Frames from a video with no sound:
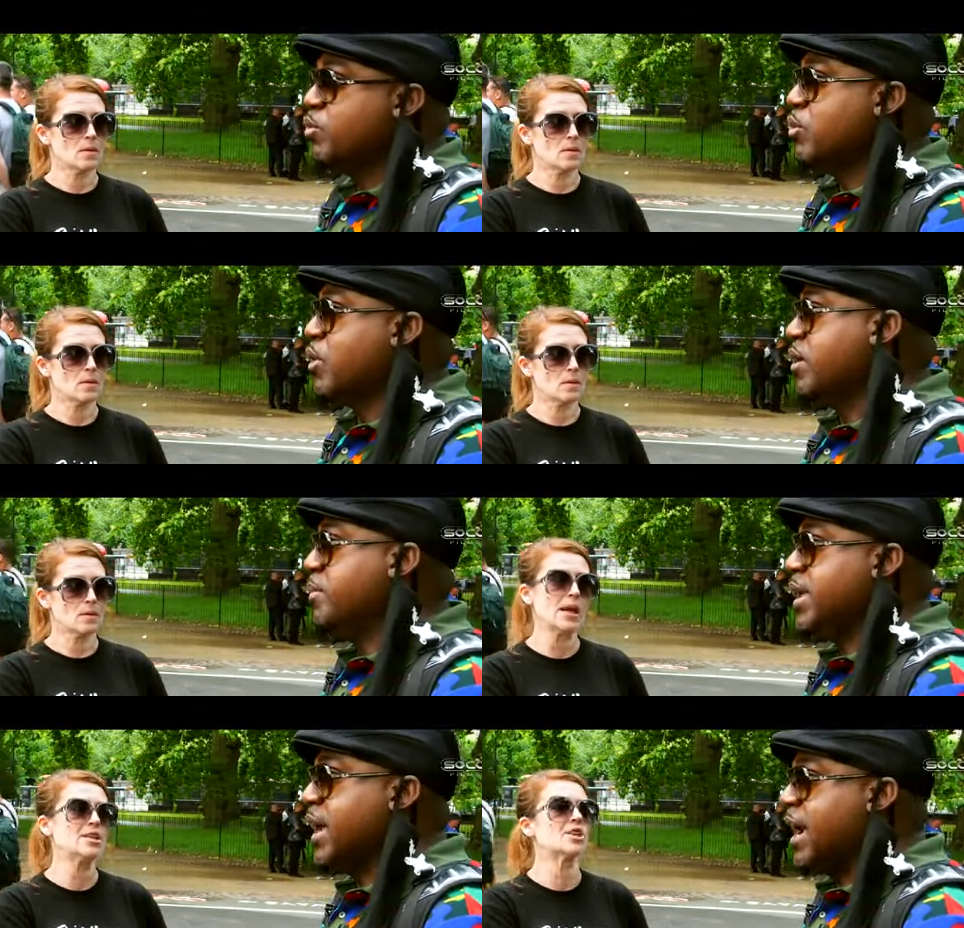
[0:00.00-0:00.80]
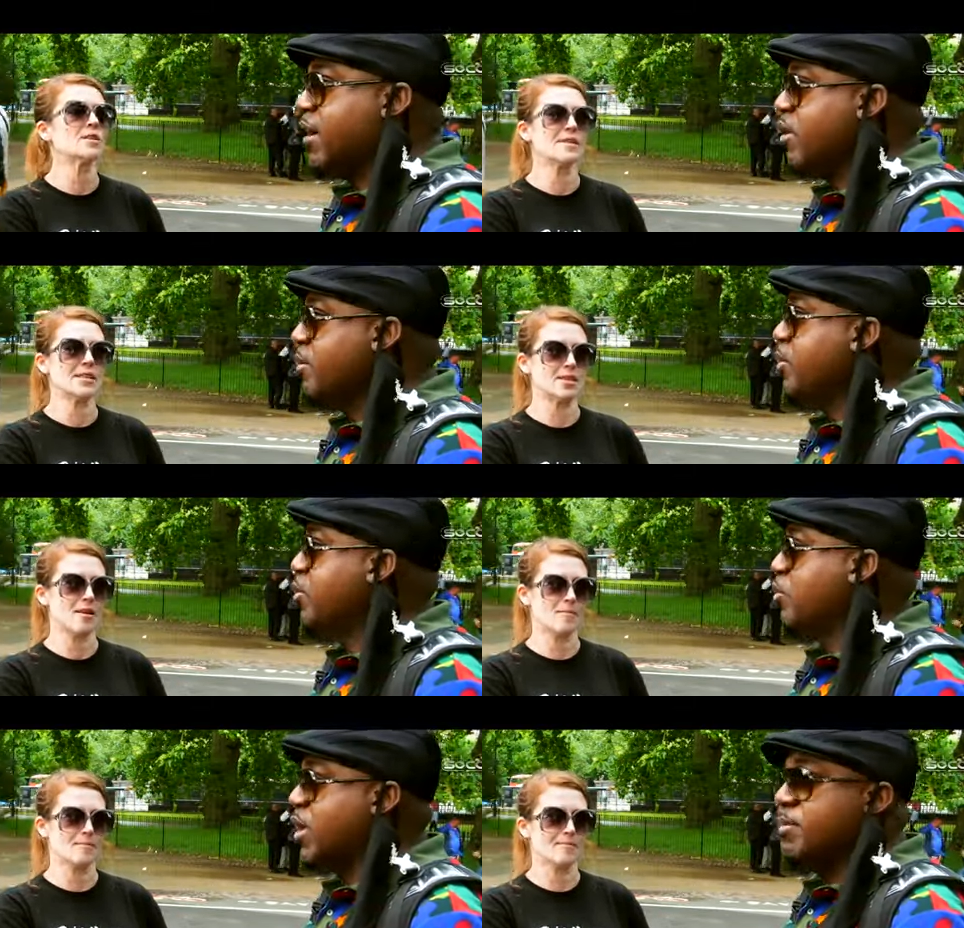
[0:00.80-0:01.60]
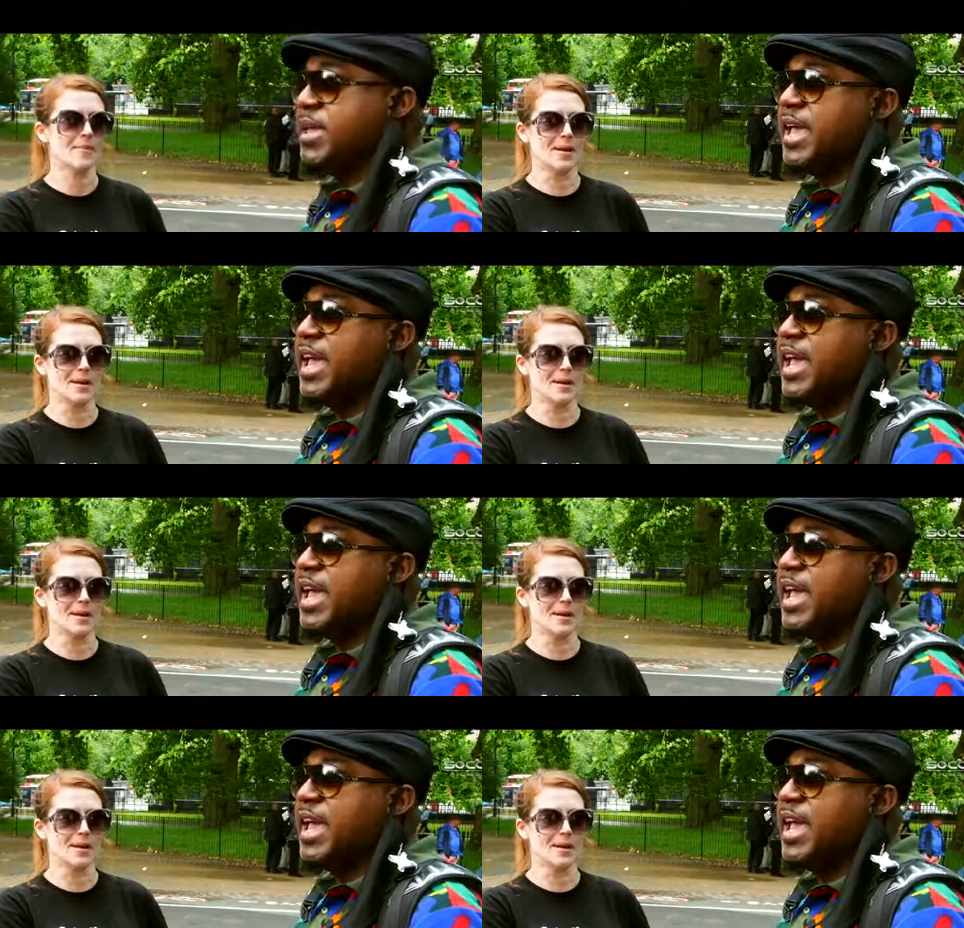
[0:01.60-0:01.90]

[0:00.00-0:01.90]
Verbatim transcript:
Speaker 1: We want to be Nation Arab. We want to be